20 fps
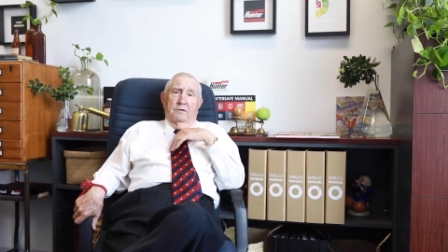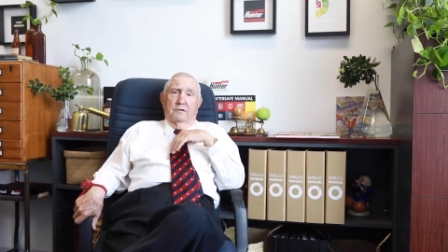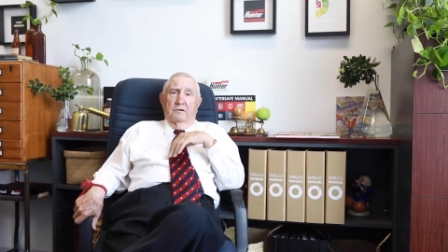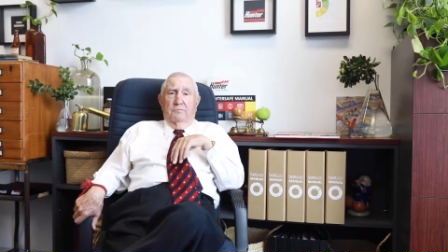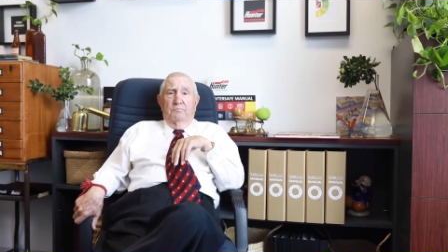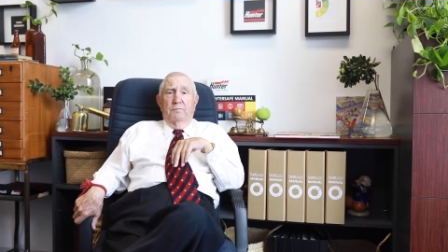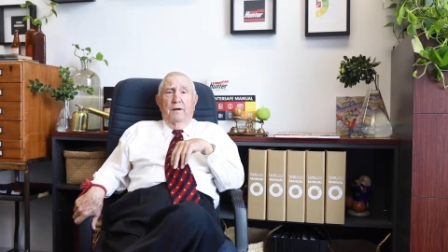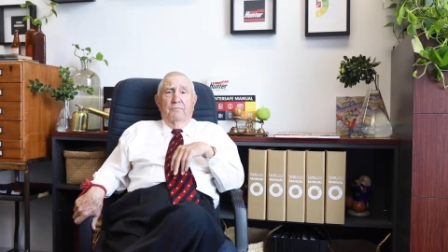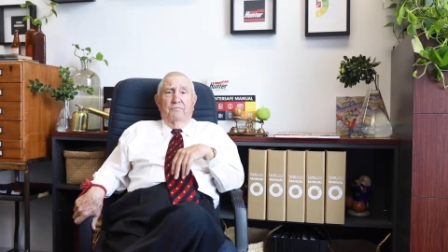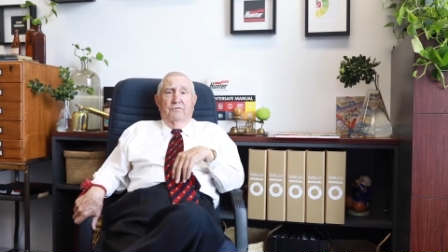
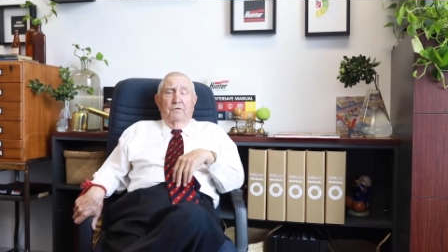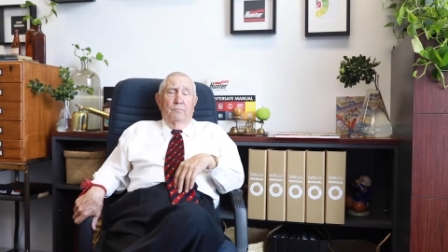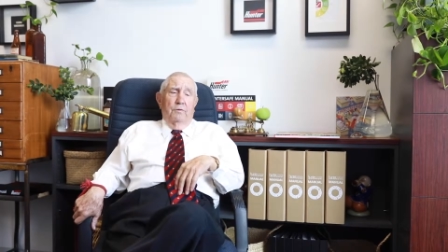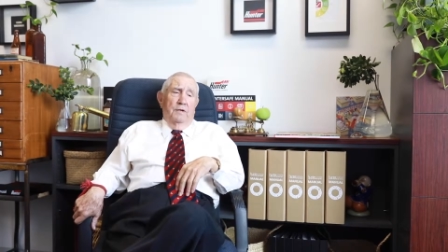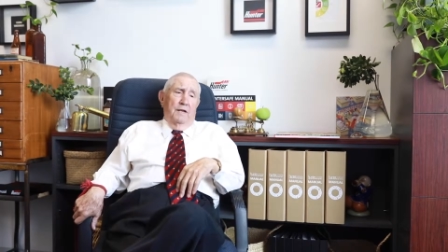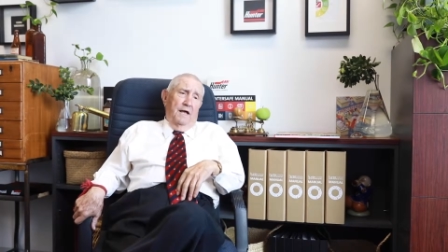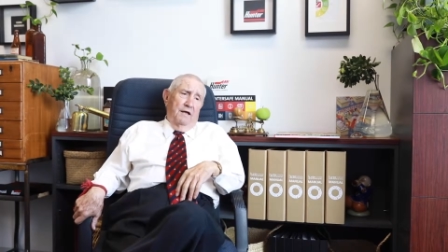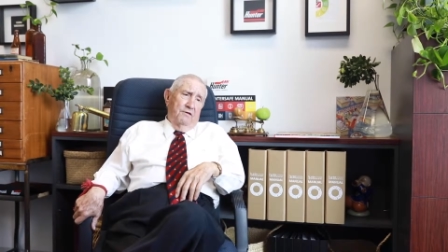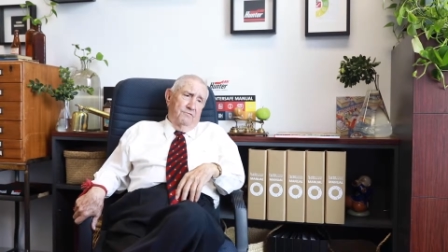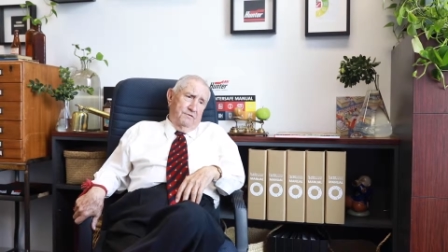because Mum said,
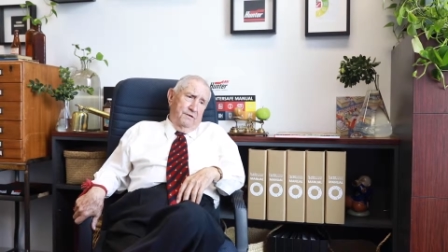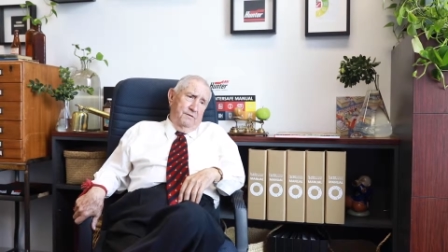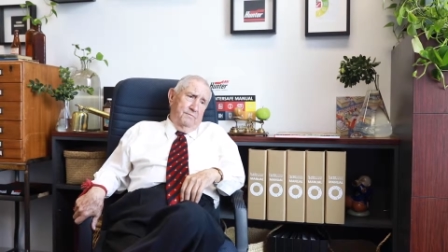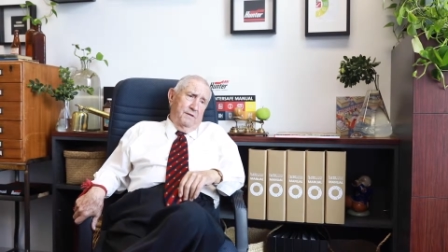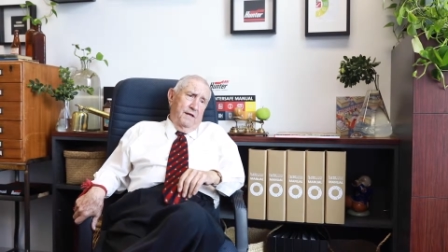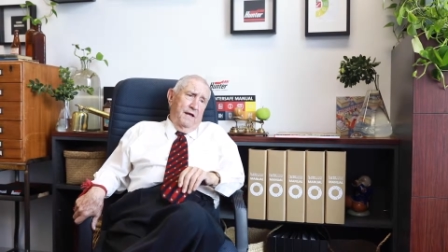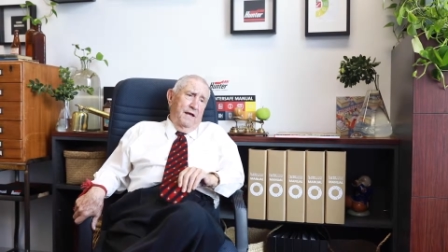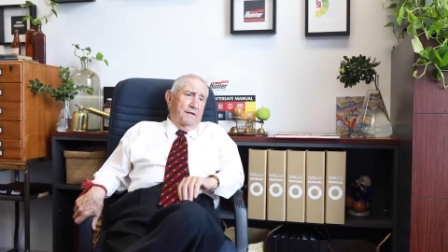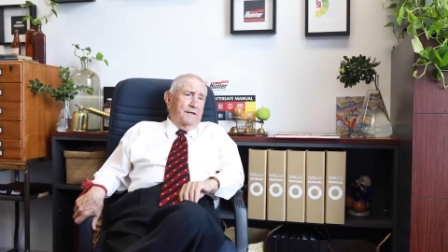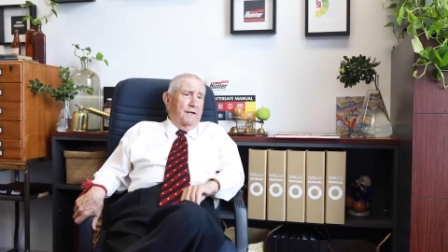well, ask him
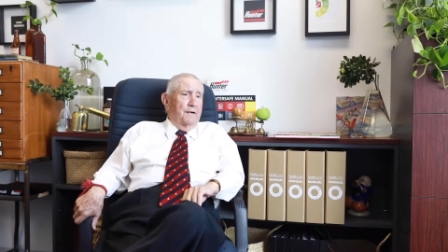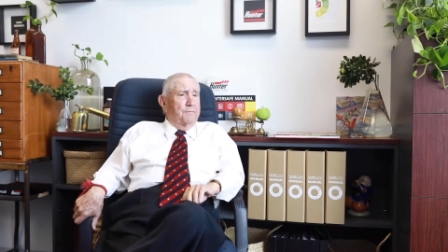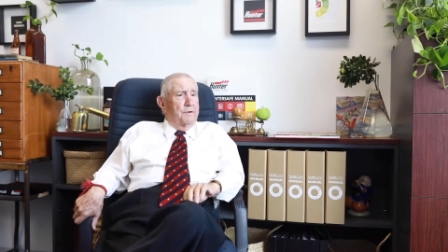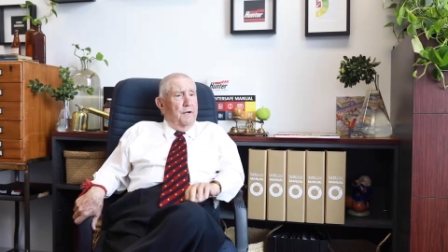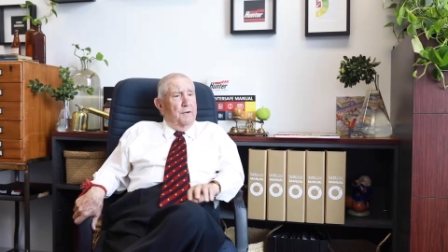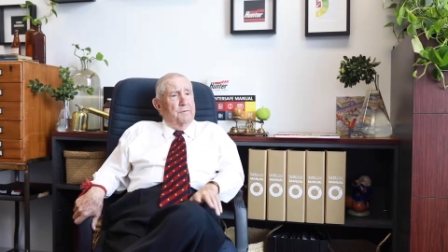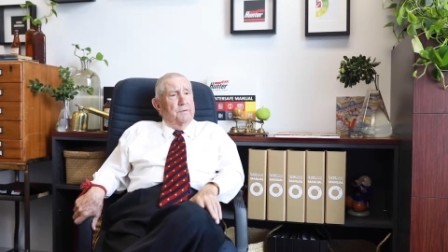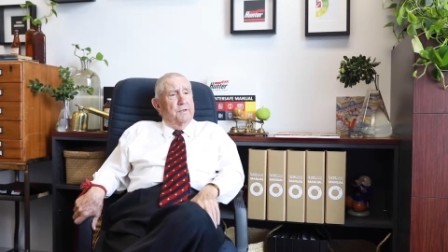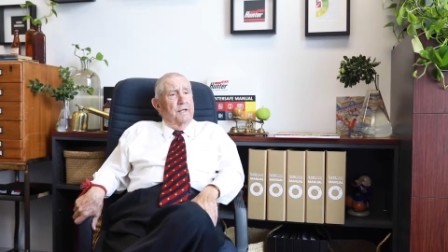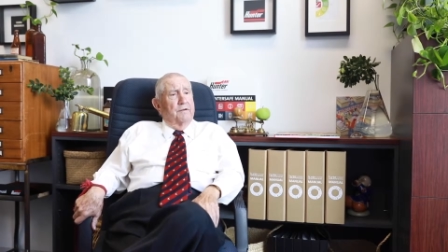to come
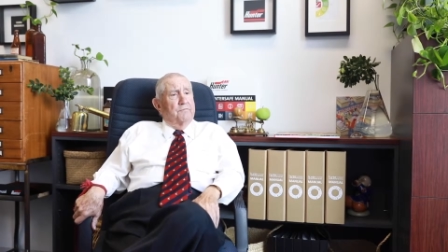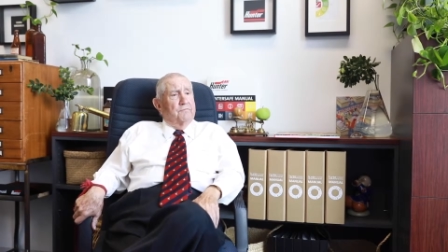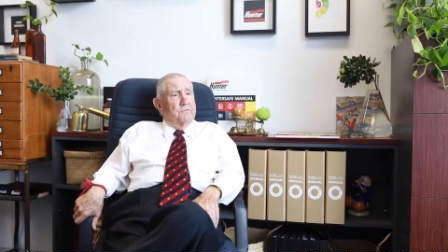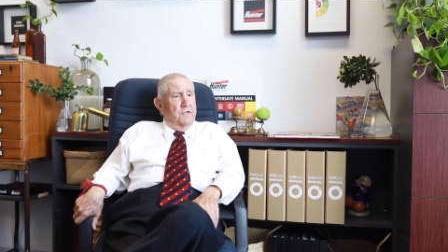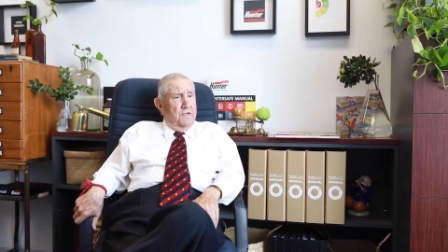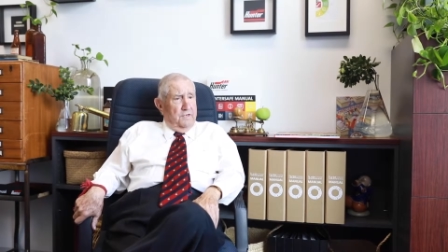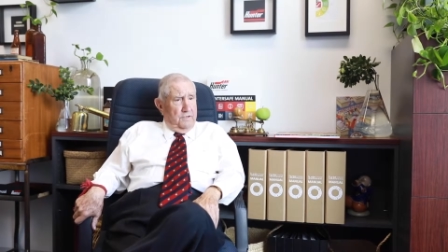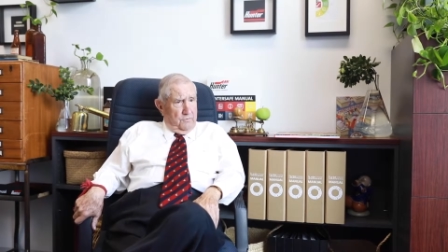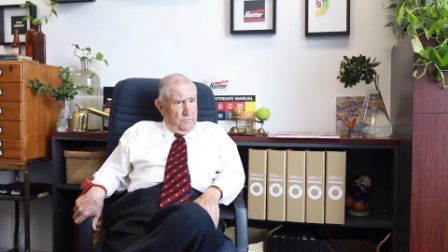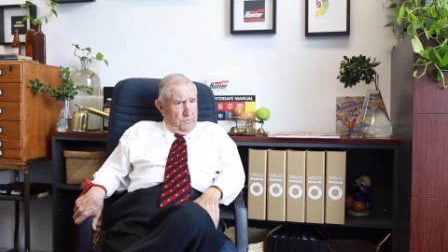home and have
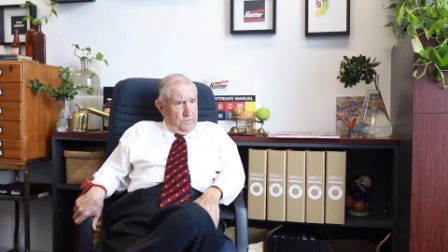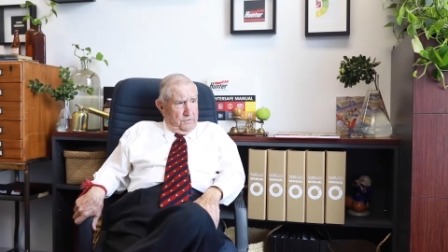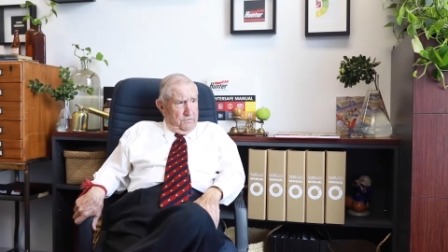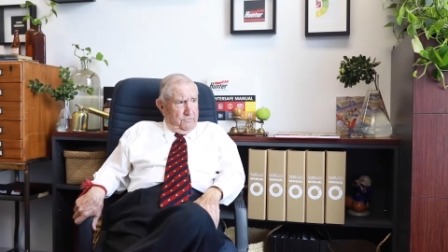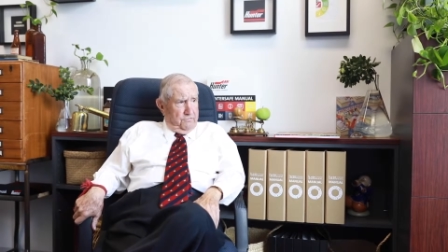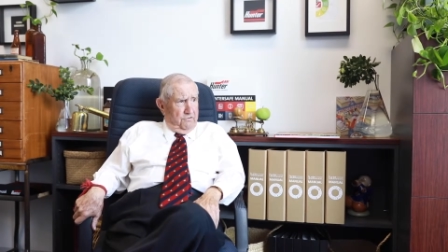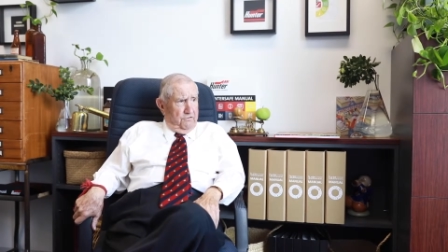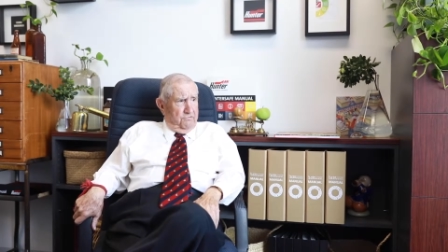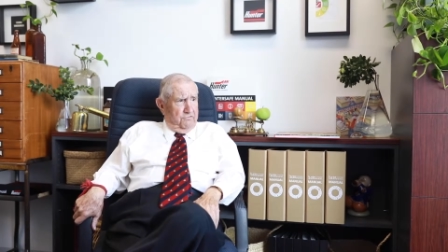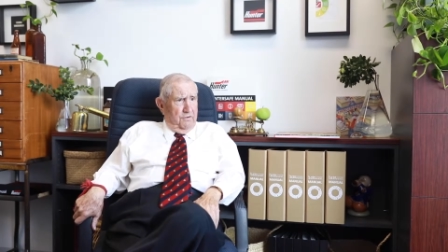dinner with
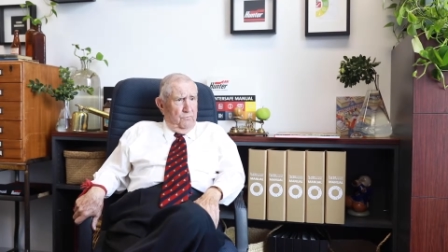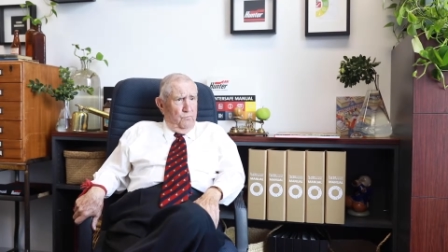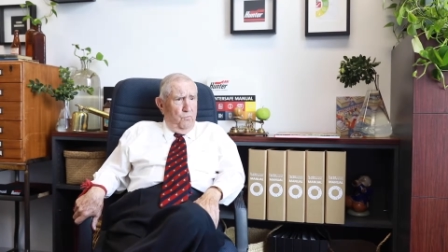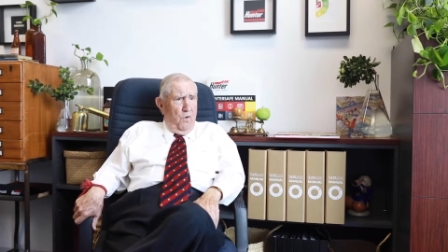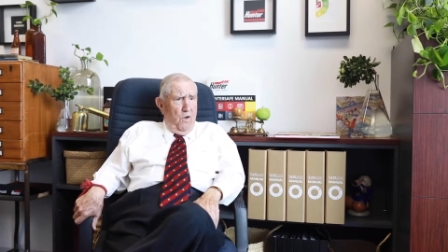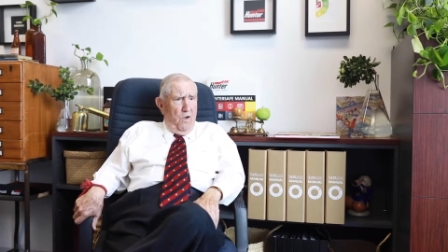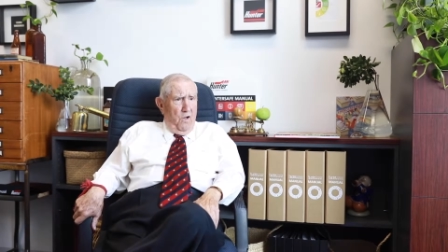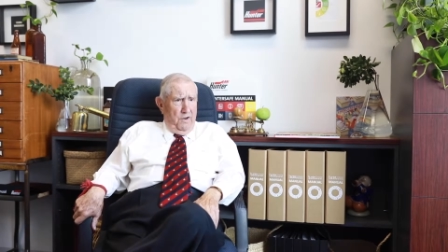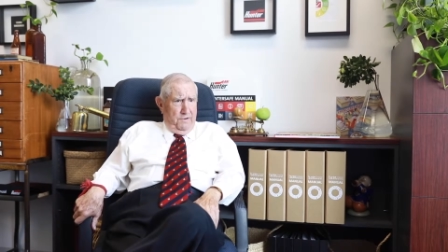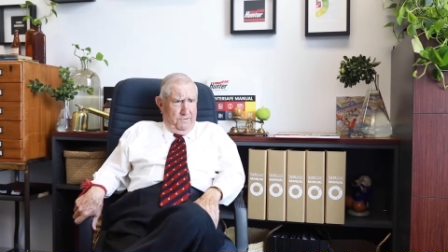us. I said,
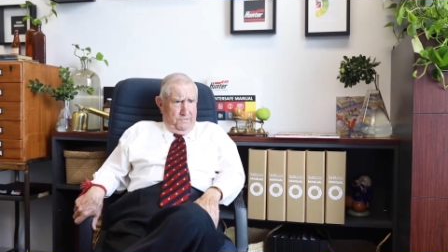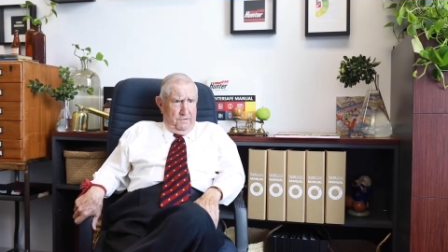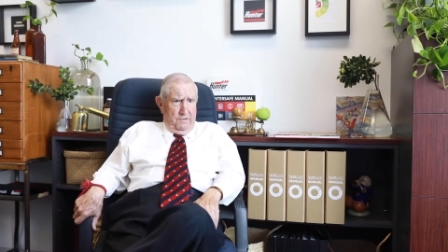what?